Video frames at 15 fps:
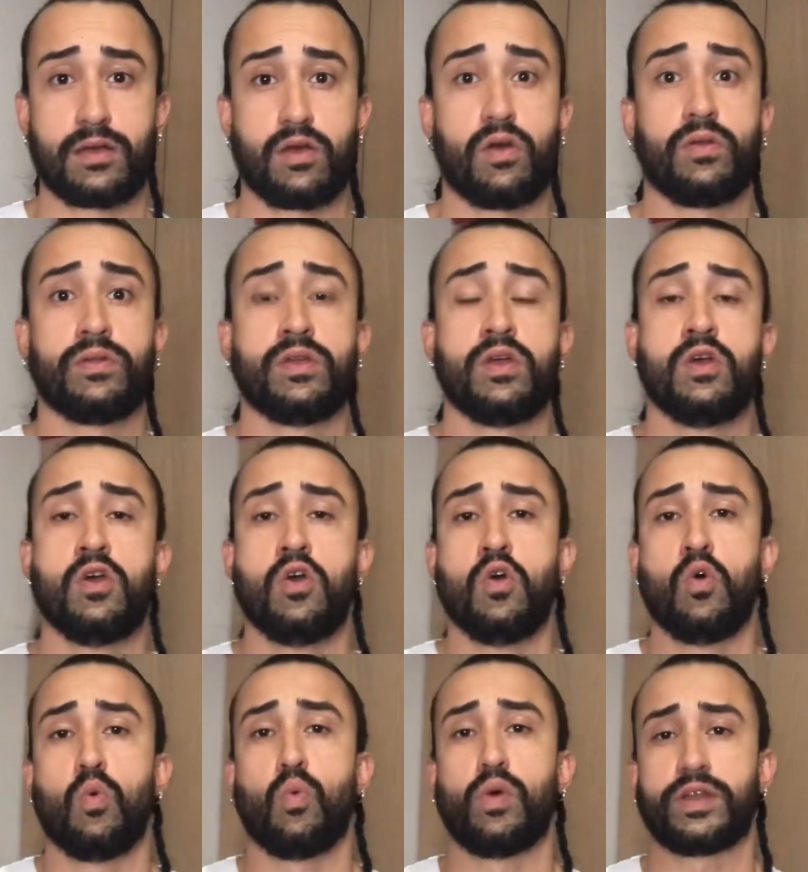on
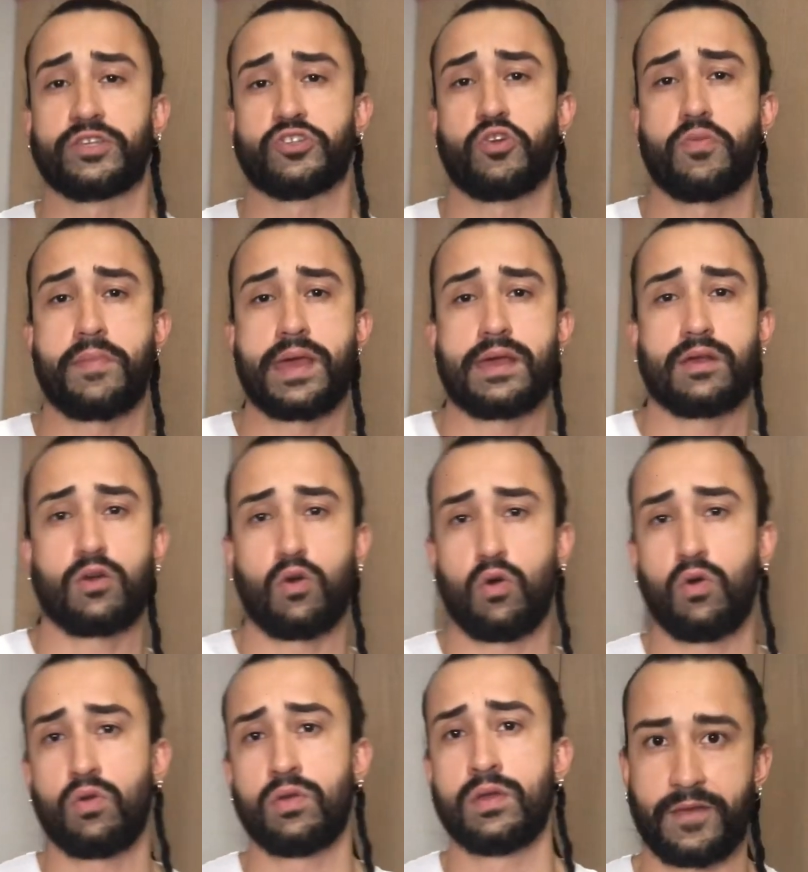what is your main
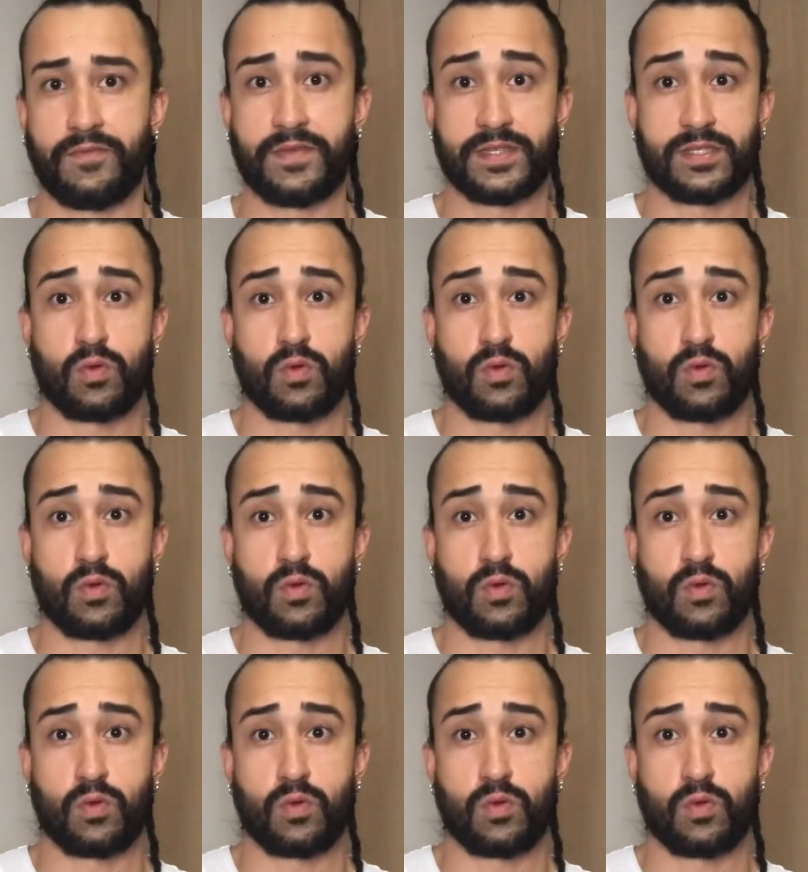goal. If it's the